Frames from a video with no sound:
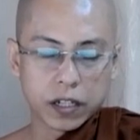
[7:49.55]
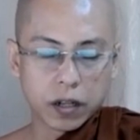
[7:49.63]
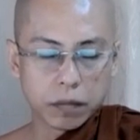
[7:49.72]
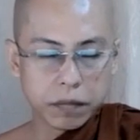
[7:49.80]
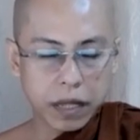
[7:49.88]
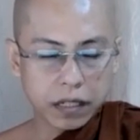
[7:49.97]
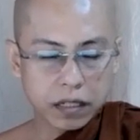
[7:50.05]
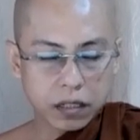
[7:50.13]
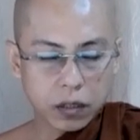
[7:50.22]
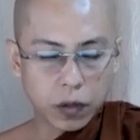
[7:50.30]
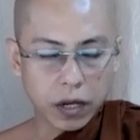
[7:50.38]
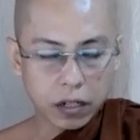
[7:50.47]

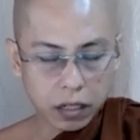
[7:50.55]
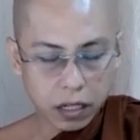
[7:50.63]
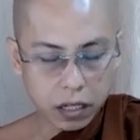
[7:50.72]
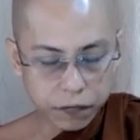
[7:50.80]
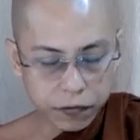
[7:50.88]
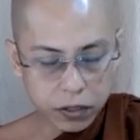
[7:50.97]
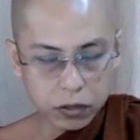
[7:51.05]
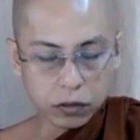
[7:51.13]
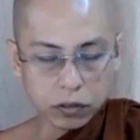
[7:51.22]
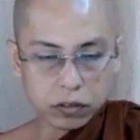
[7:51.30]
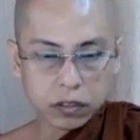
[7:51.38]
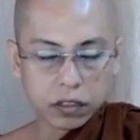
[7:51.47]
not give
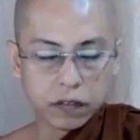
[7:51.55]
you